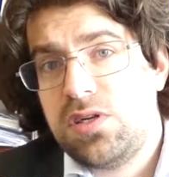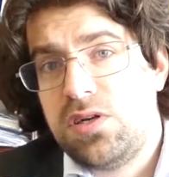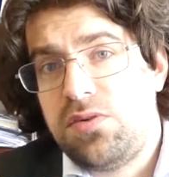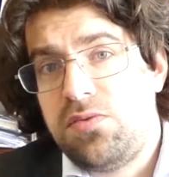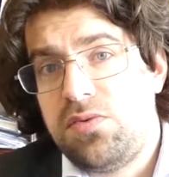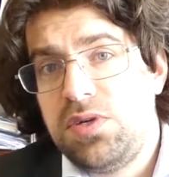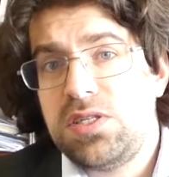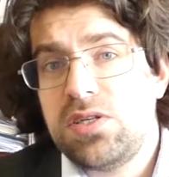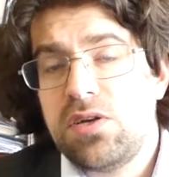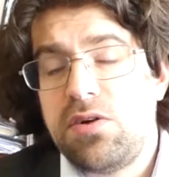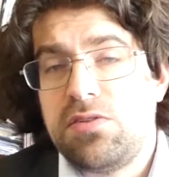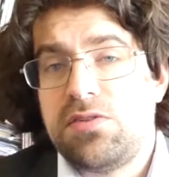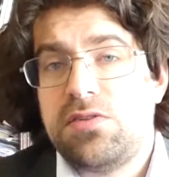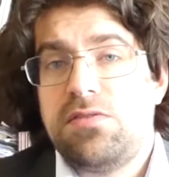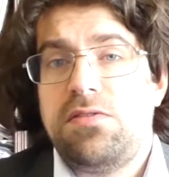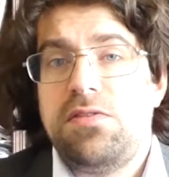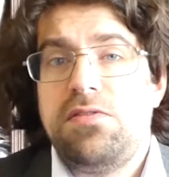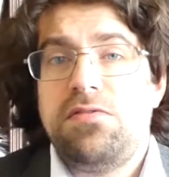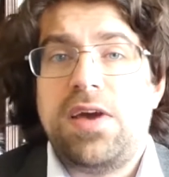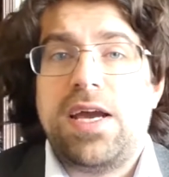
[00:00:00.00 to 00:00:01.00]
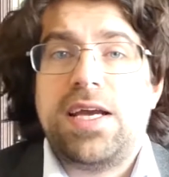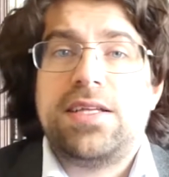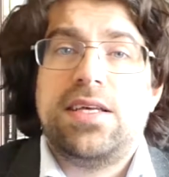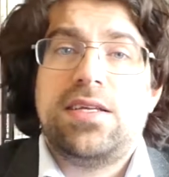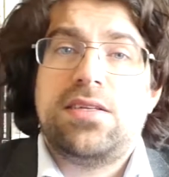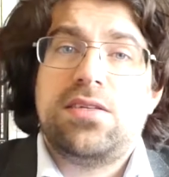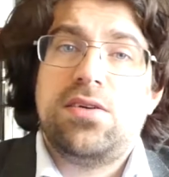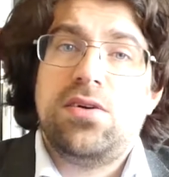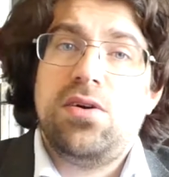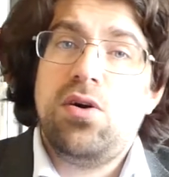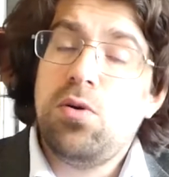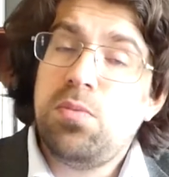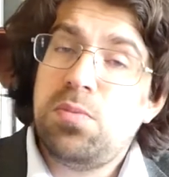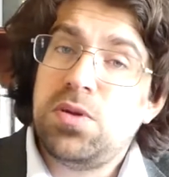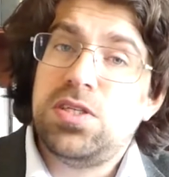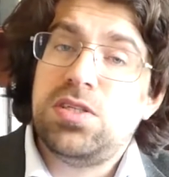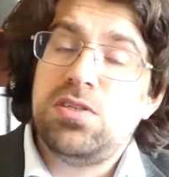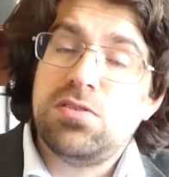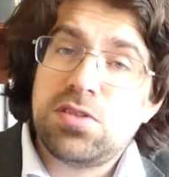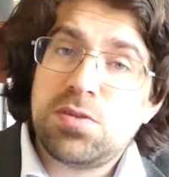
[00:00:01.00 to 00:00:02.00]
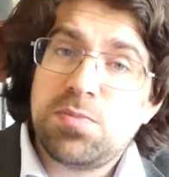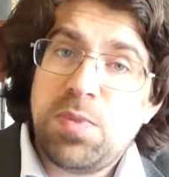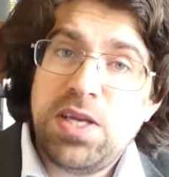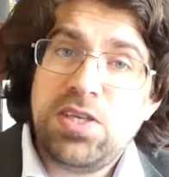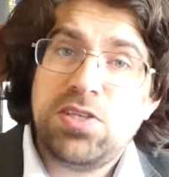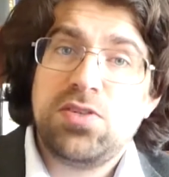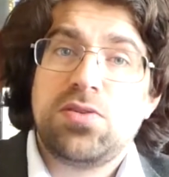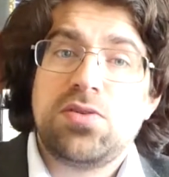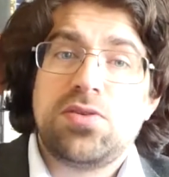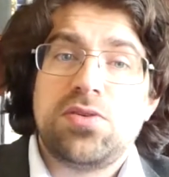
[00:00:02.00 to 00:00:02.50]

a result of the fact that the Open Geospatial